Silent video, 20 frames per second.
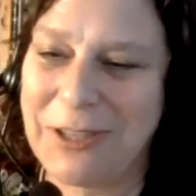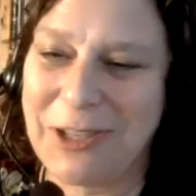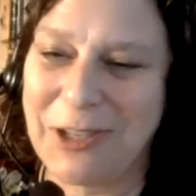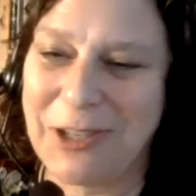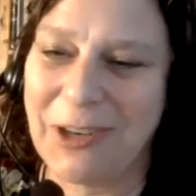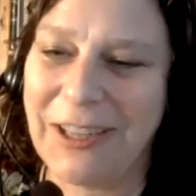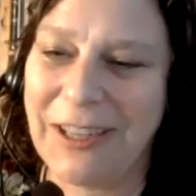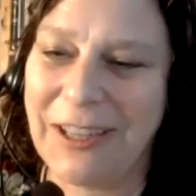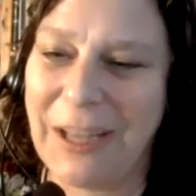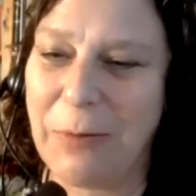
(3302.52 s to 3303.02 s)

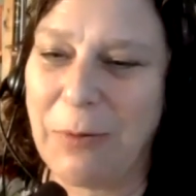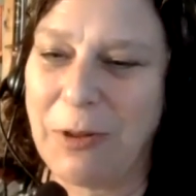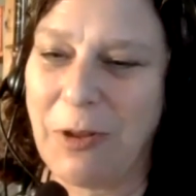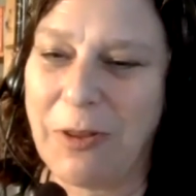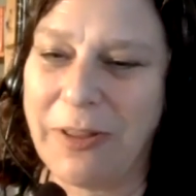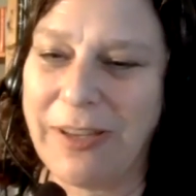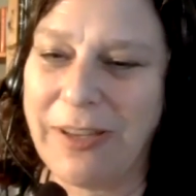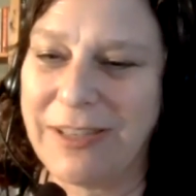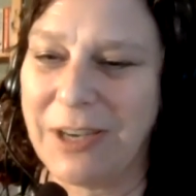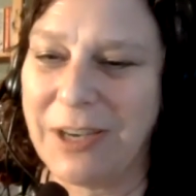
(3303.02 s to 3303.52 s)
circulate with
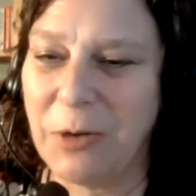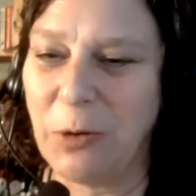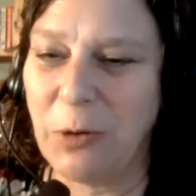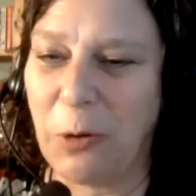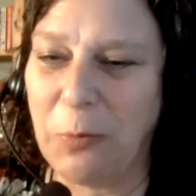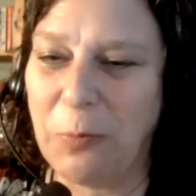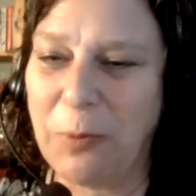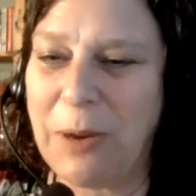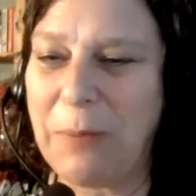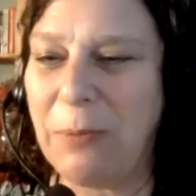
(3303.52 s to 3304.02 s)
all these
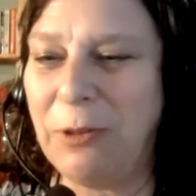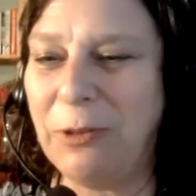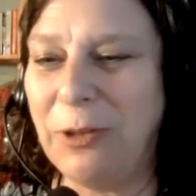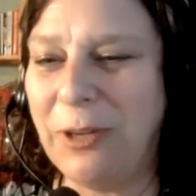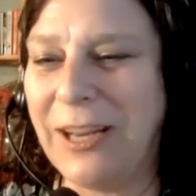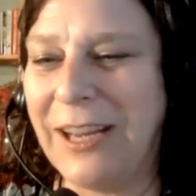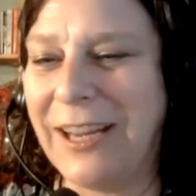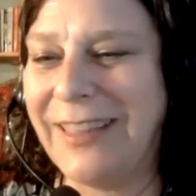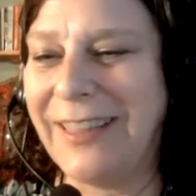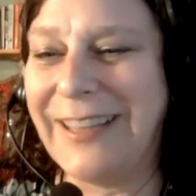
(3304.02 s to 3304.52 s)
unknown people,
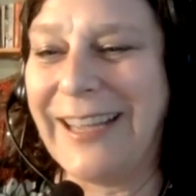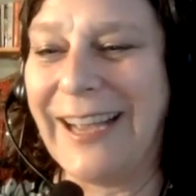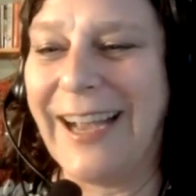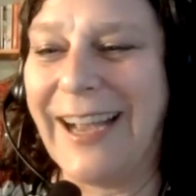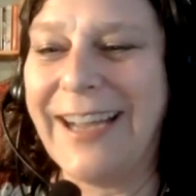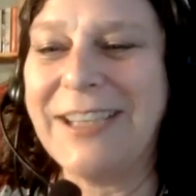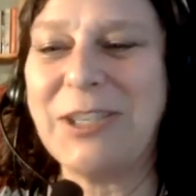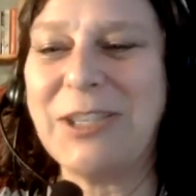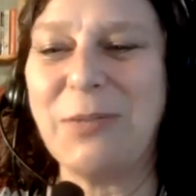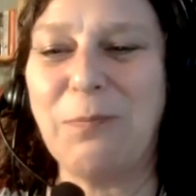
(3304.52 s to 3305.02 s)
looking in the
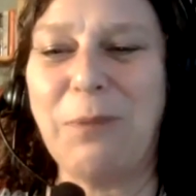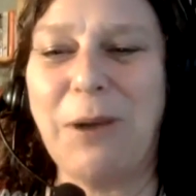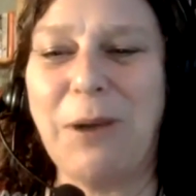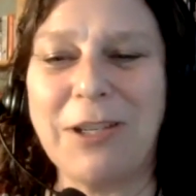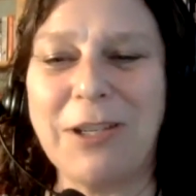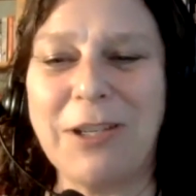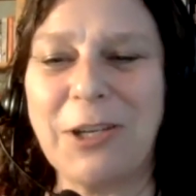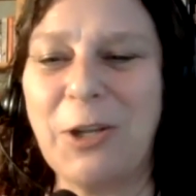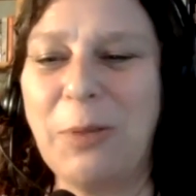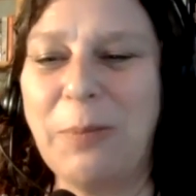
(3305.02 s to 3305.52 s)
eyes of
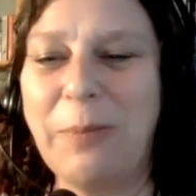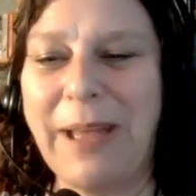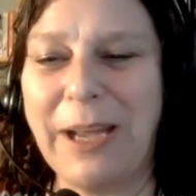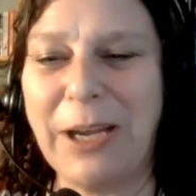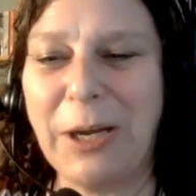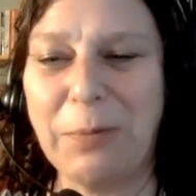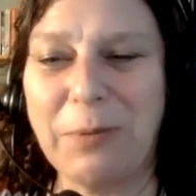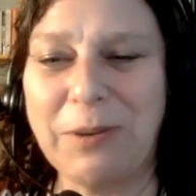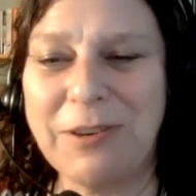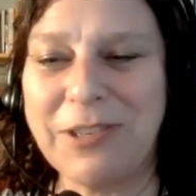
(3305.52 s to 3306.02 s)
possible
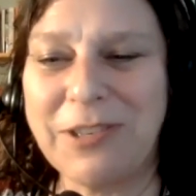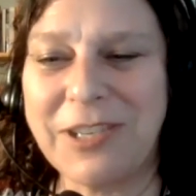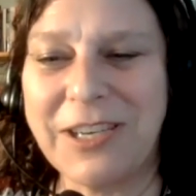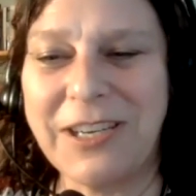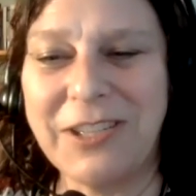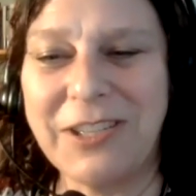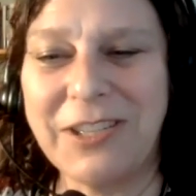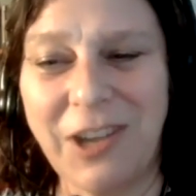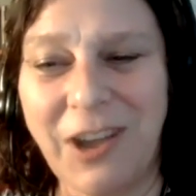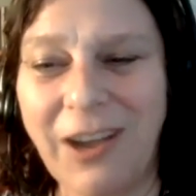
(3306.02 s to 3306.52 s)
MAGA person
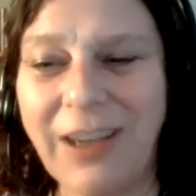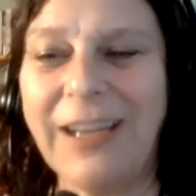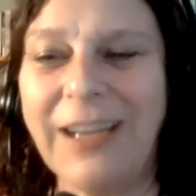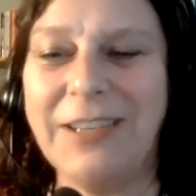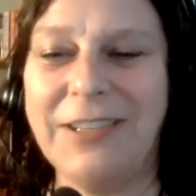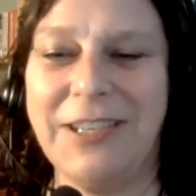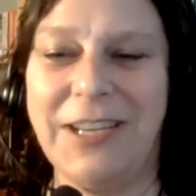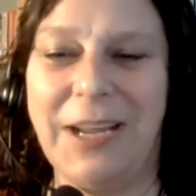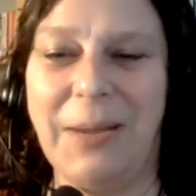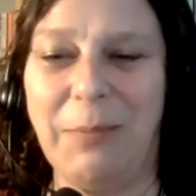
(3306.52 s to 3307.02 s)
and
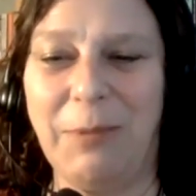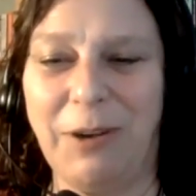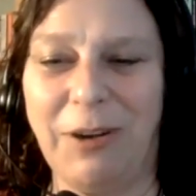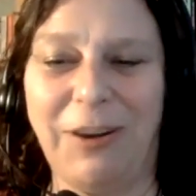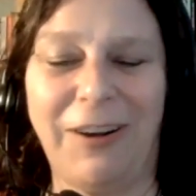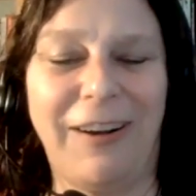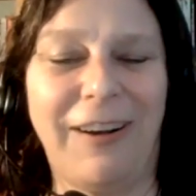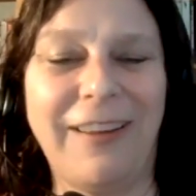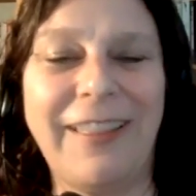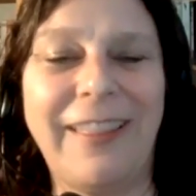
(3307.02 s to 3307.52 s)
talking to him or
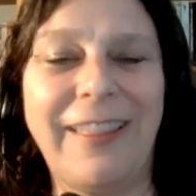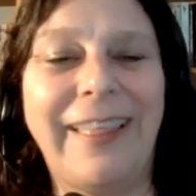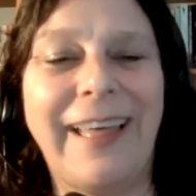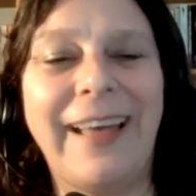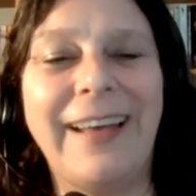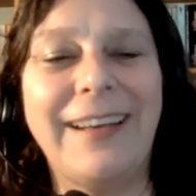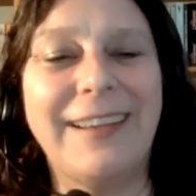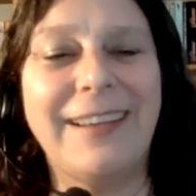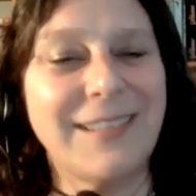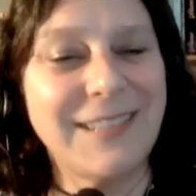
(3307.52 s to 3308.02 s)
her.
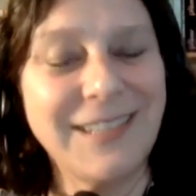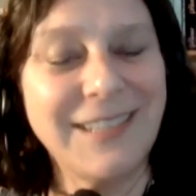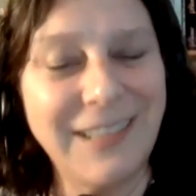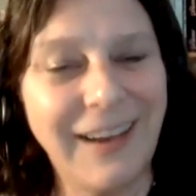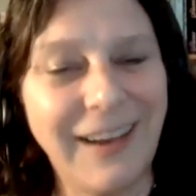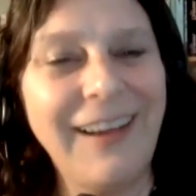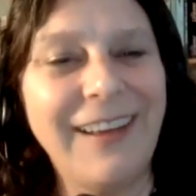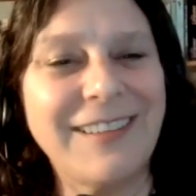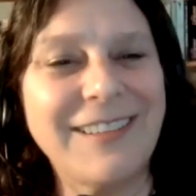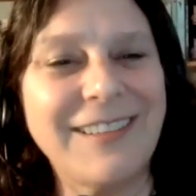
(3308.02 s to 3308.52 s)
That is
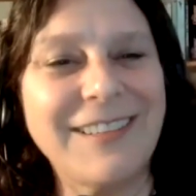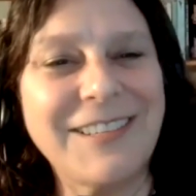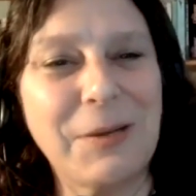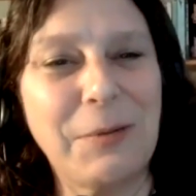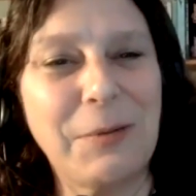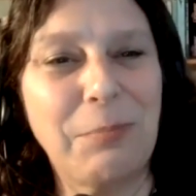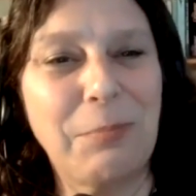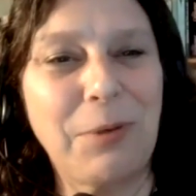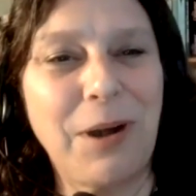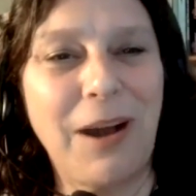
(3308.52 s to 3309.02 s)
guts.
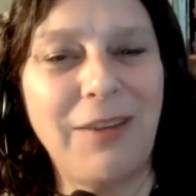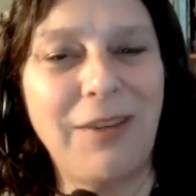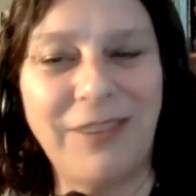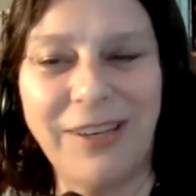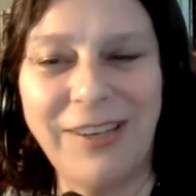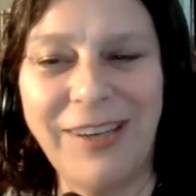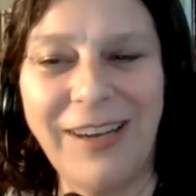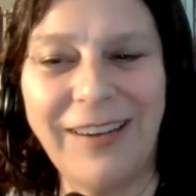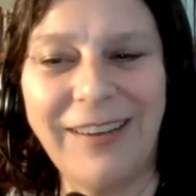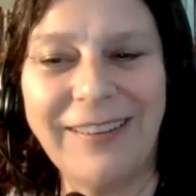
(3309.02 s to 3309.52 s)

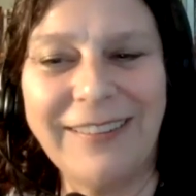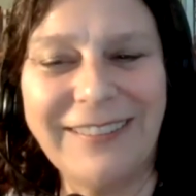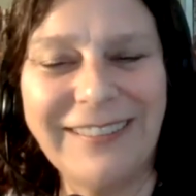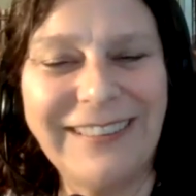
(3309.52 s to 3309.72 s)
Bravo.